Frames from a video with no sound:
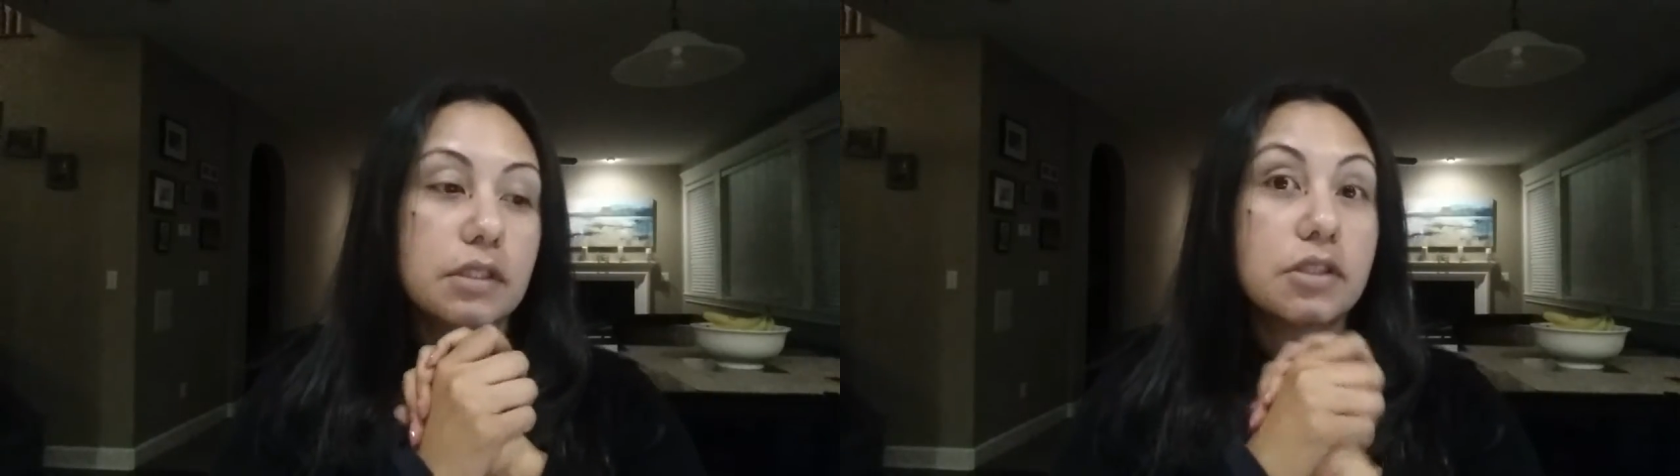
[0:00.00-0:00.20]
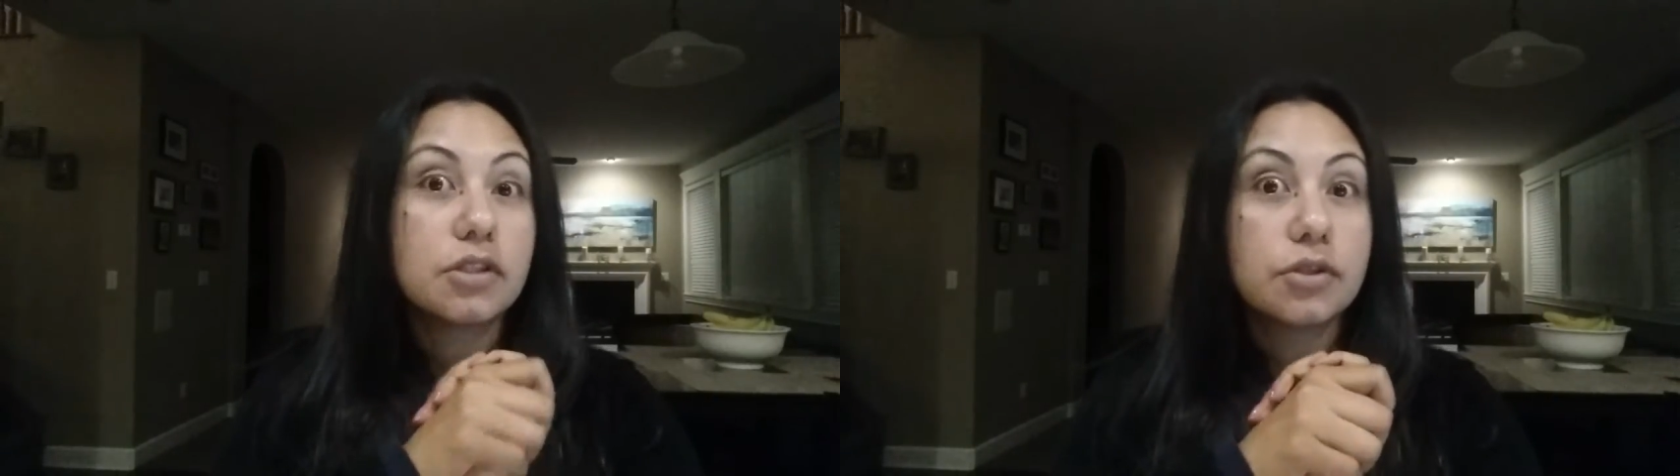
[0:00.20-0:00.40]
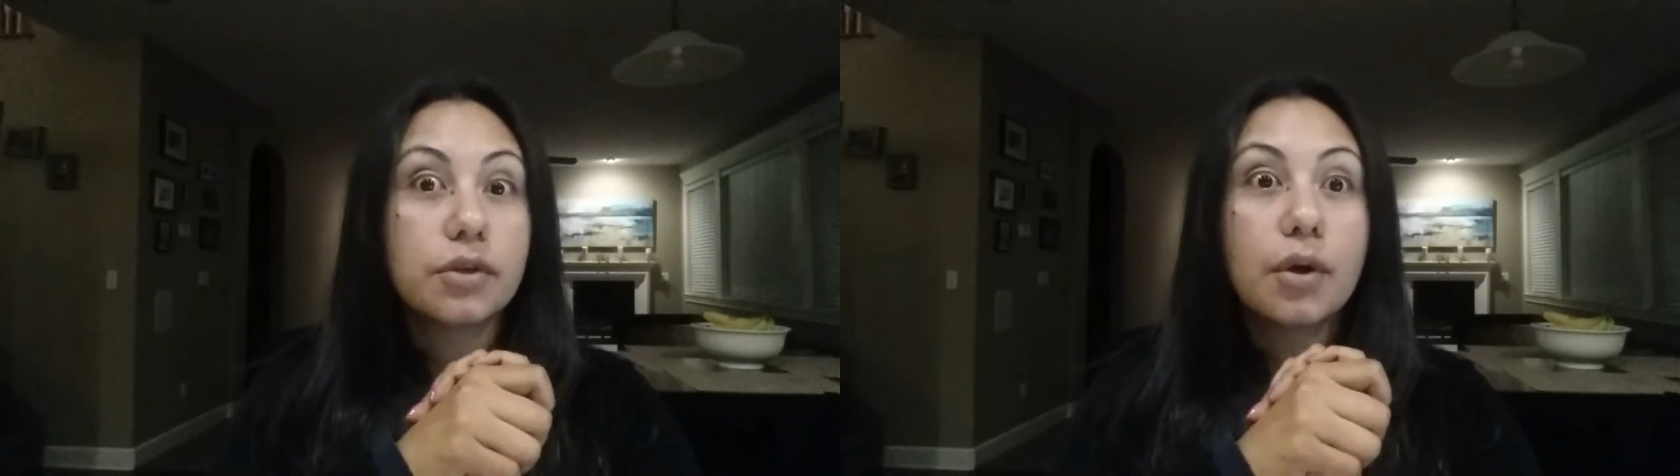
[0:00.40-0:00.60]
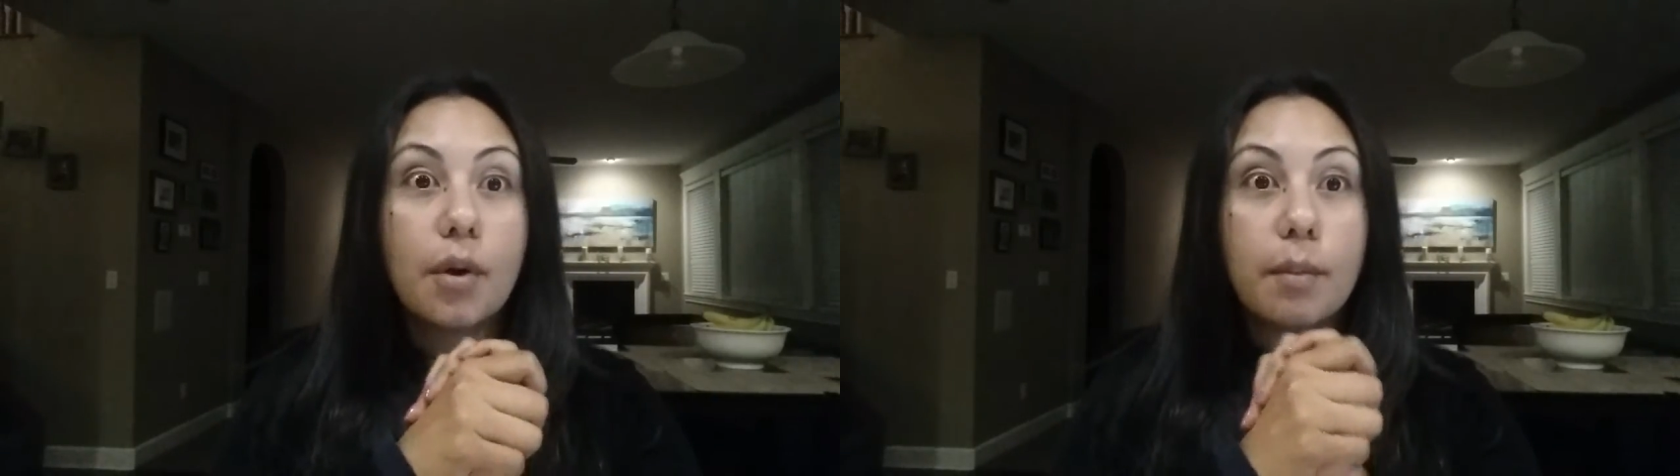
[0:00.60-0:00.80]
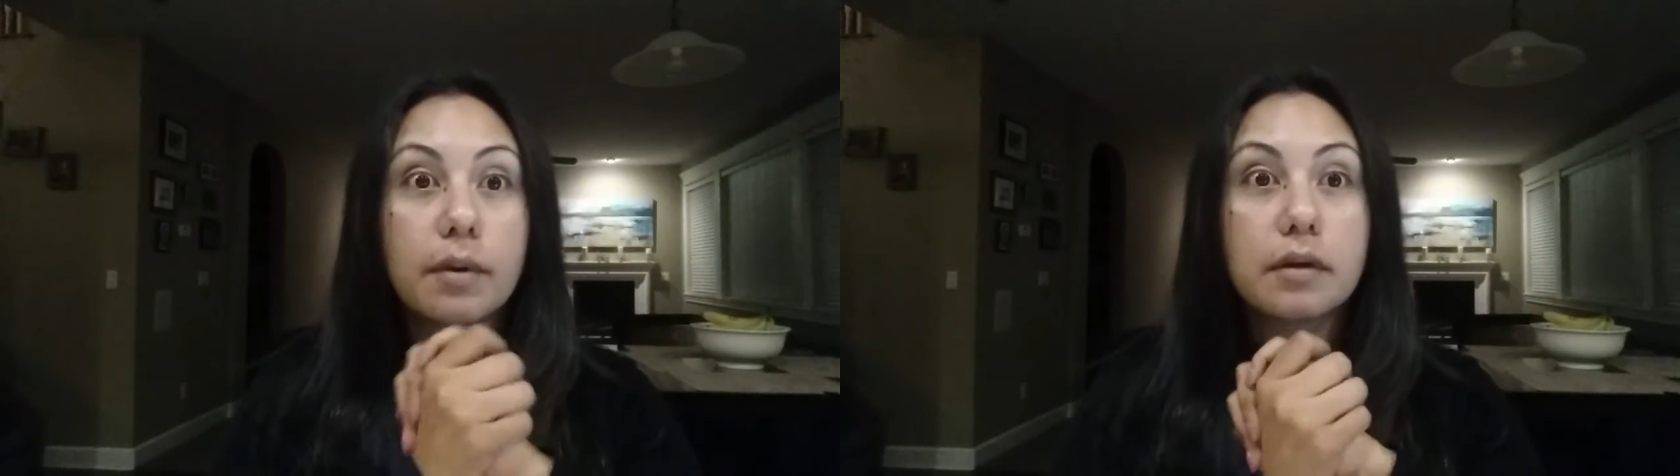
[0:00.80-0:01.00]
need to do your
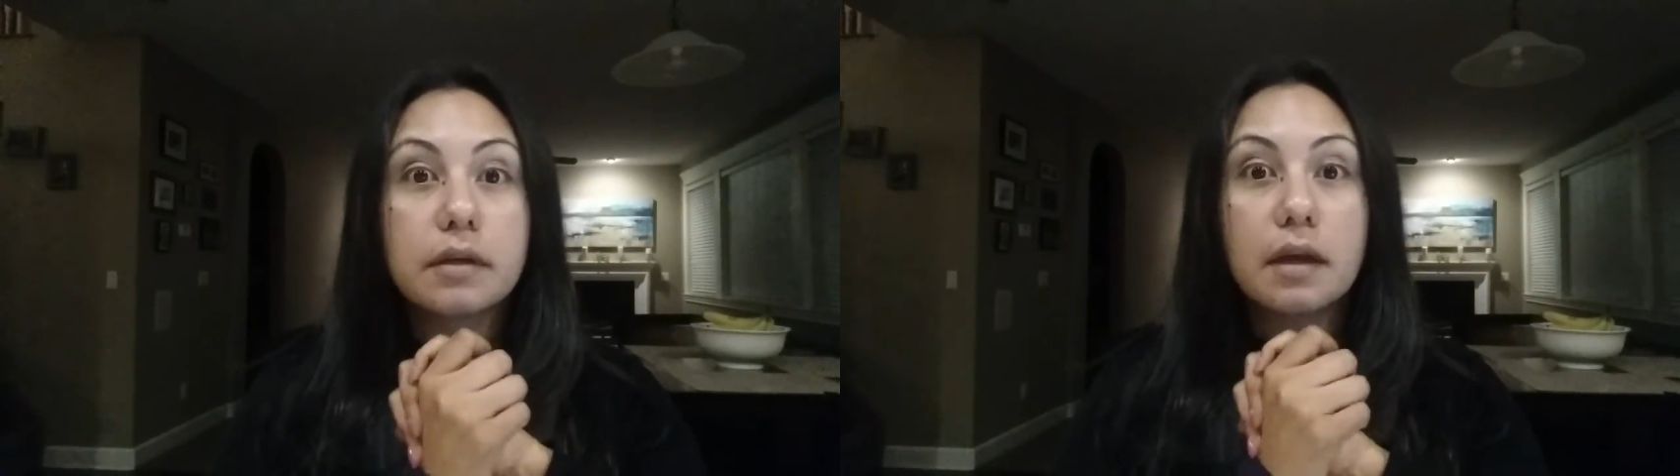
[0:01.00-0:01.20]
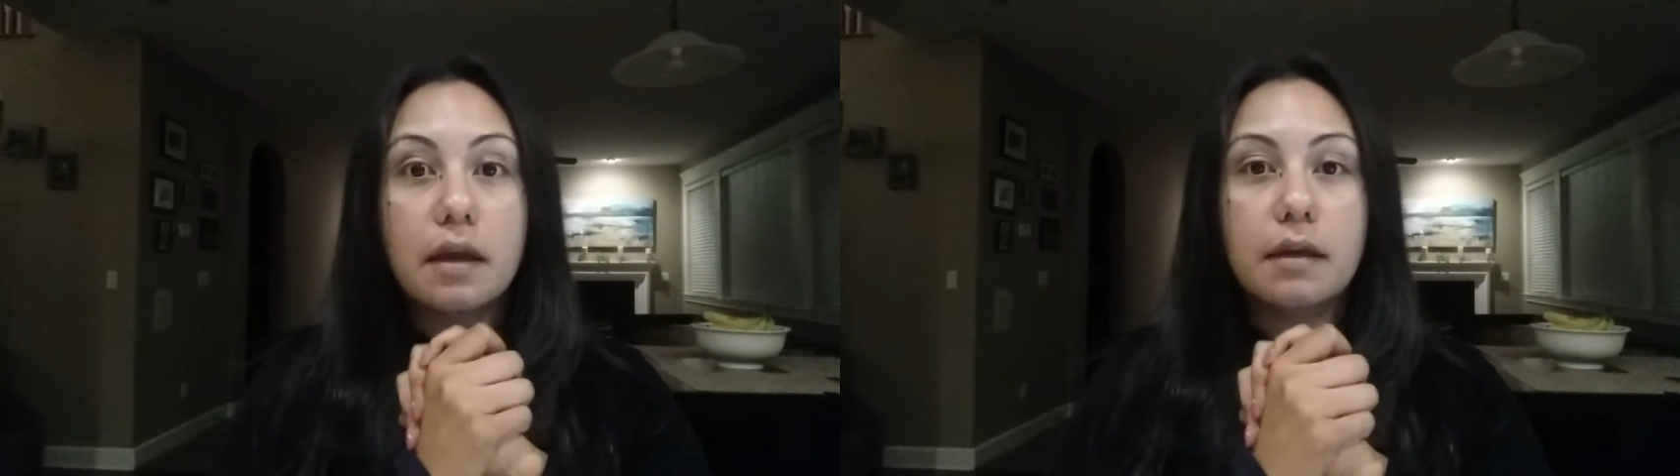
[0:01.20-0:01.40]
homework